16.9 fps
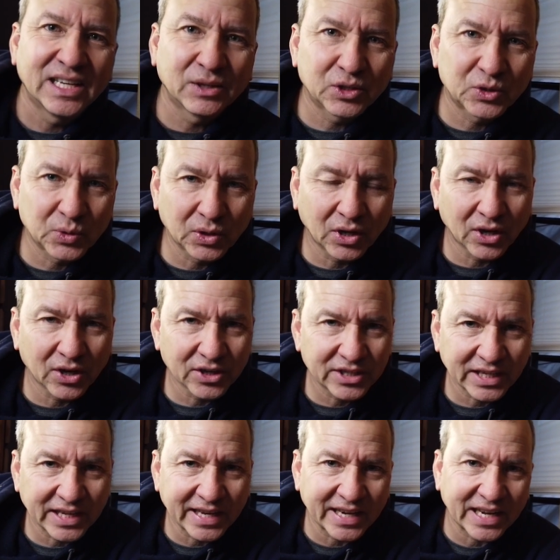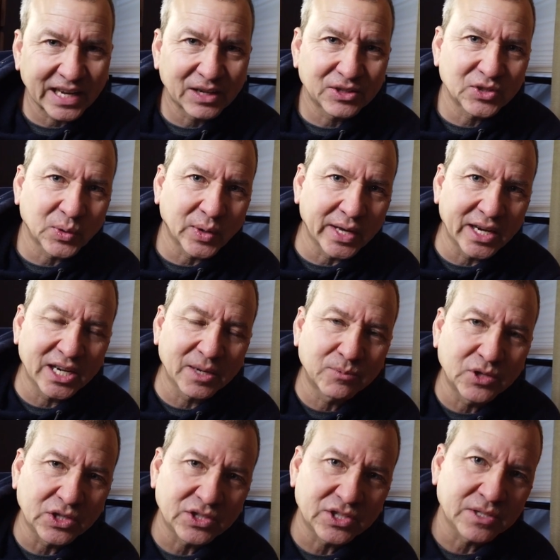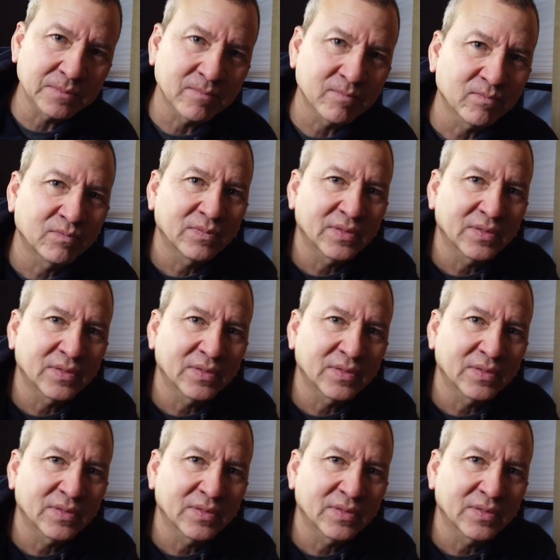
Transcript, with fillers: it was real hard to get out, so I ended up just